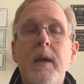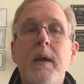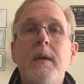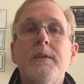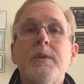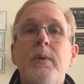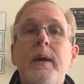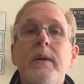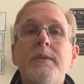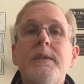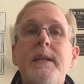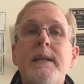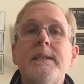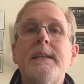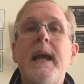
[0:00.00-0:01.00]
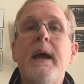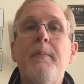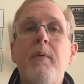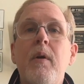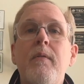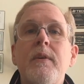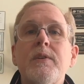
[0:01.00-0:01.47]
So here's an
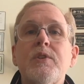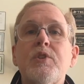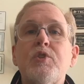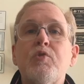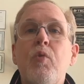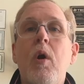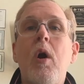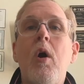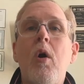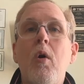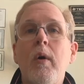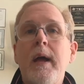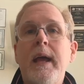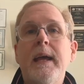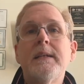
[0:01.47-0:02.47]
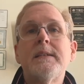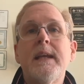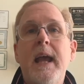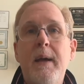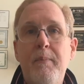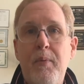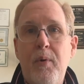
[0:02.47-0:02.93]
example of a strong
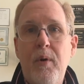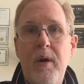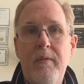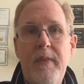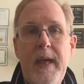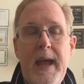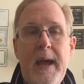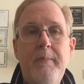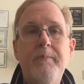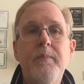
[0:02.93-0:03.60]
example of that.